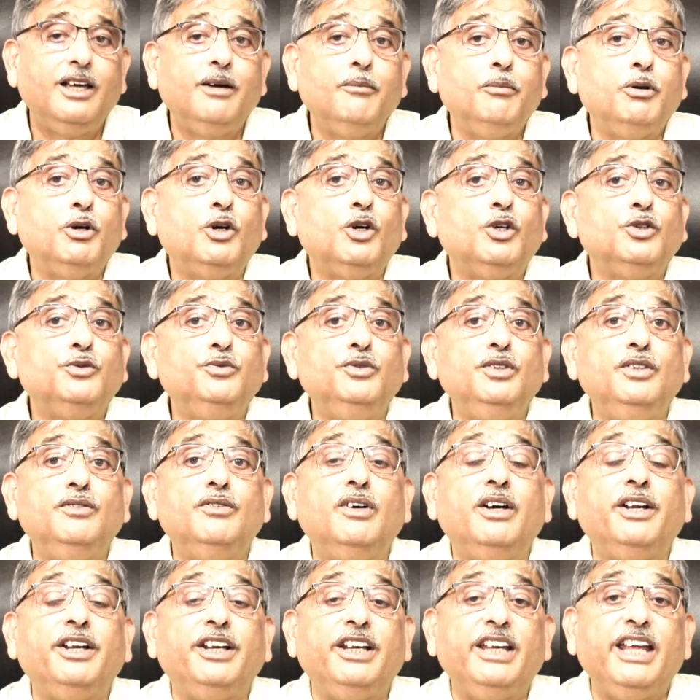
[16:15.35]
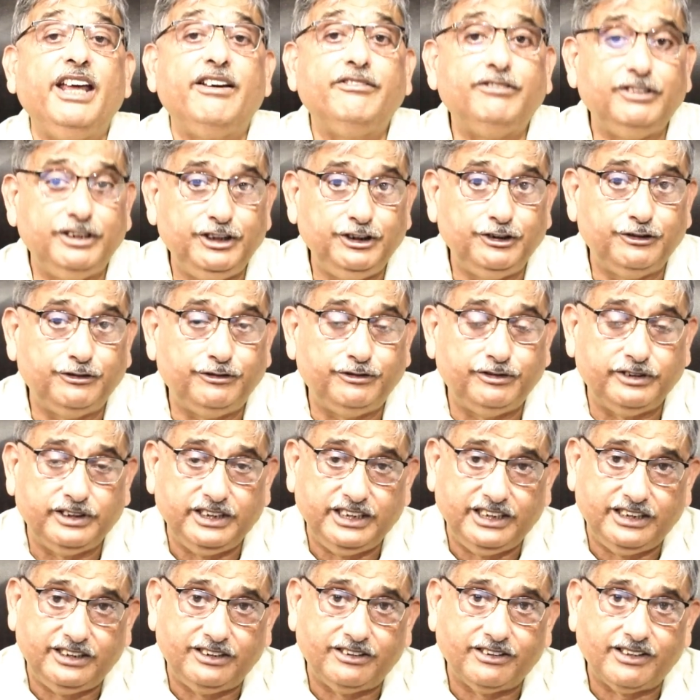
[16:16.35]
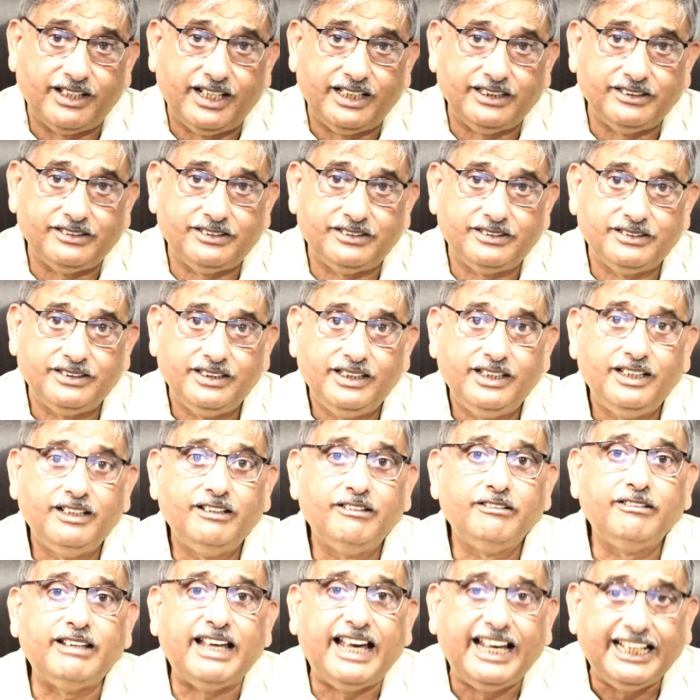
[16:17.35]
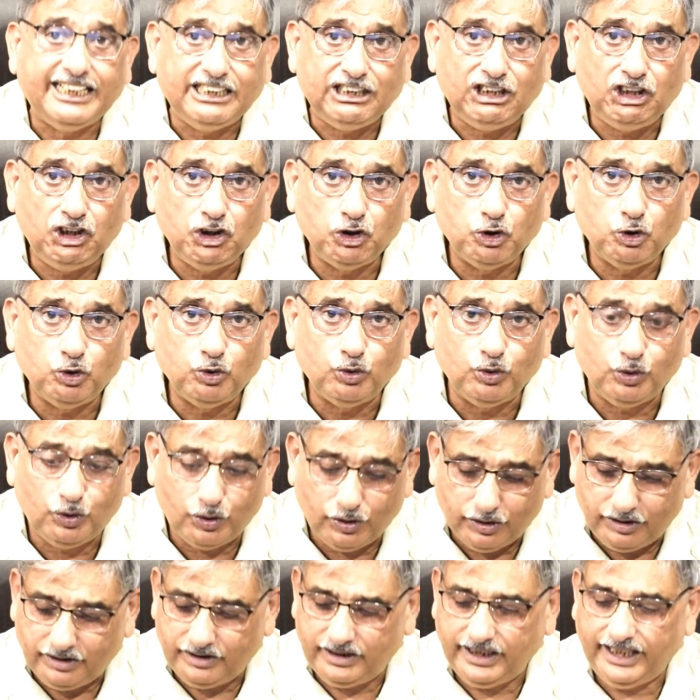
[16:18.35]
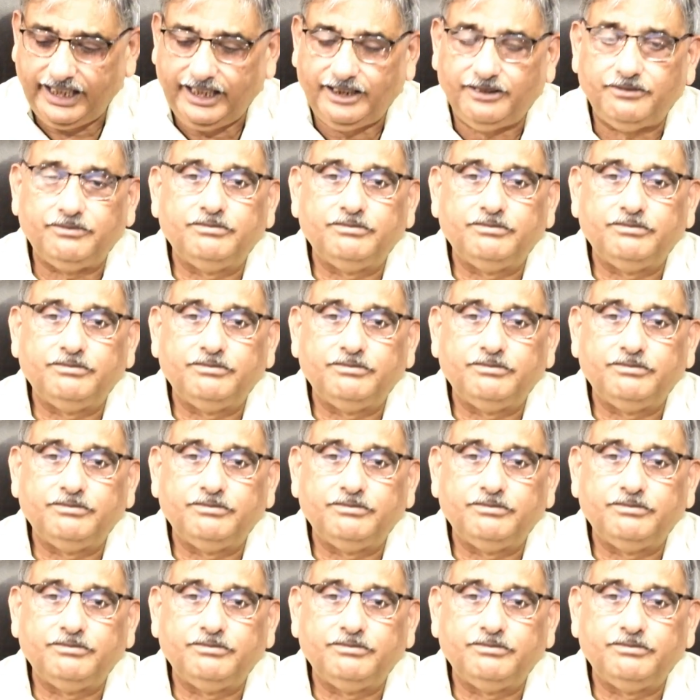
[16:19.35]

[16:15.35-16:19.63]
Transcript: because we were revenue free grants. Thank you. Good day.